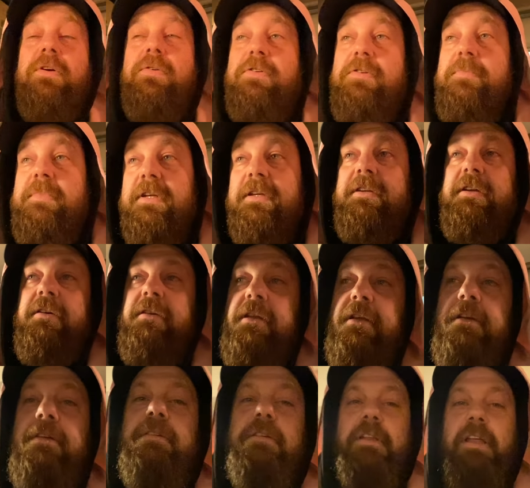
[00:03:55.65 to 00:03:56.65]
going to meet Dirty
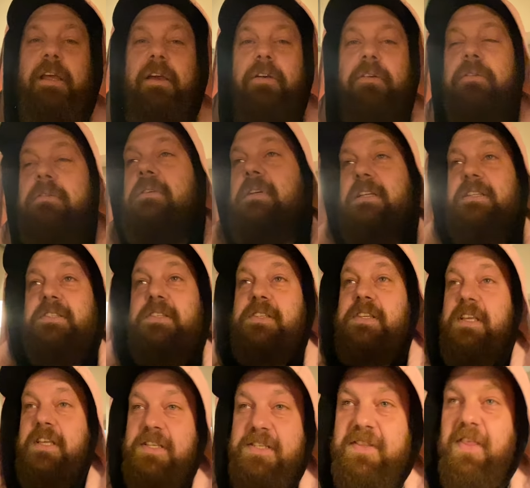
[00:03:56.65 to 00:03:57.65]
Earn now. It's
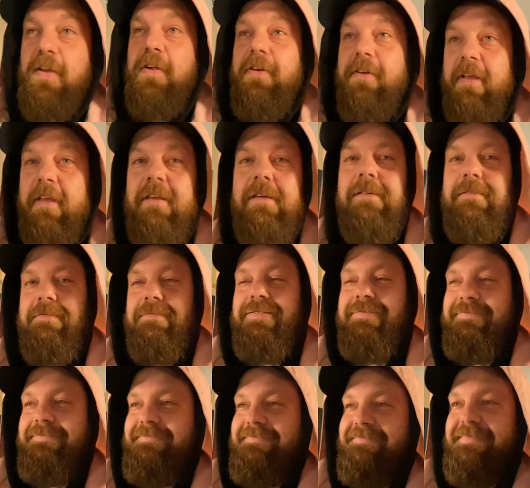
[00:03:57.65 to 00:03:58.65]
six thirty.
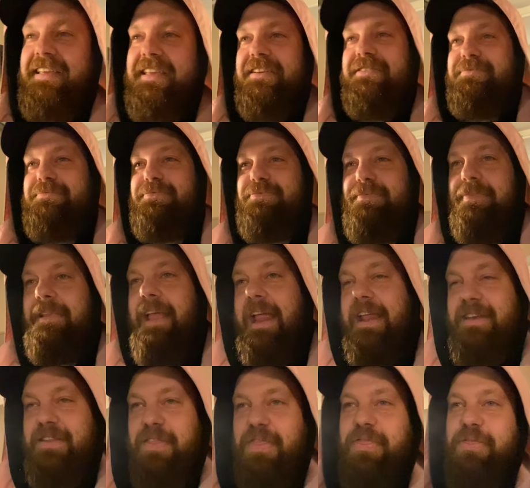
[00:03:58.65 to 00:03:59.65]
He
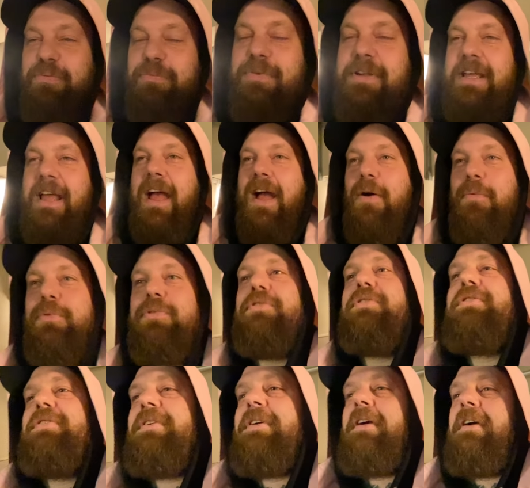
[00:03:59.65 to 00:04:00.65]
landed three
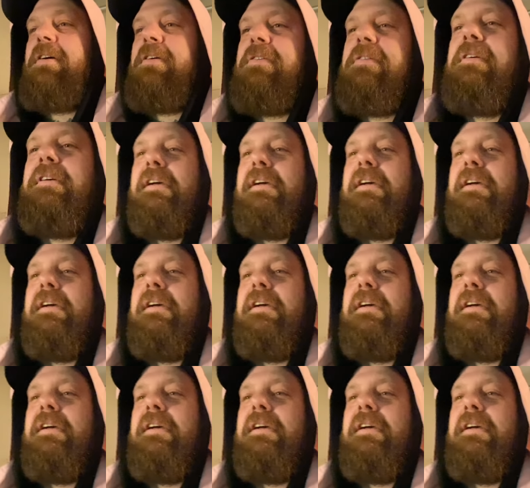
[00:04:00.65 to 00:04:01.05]
hours ago,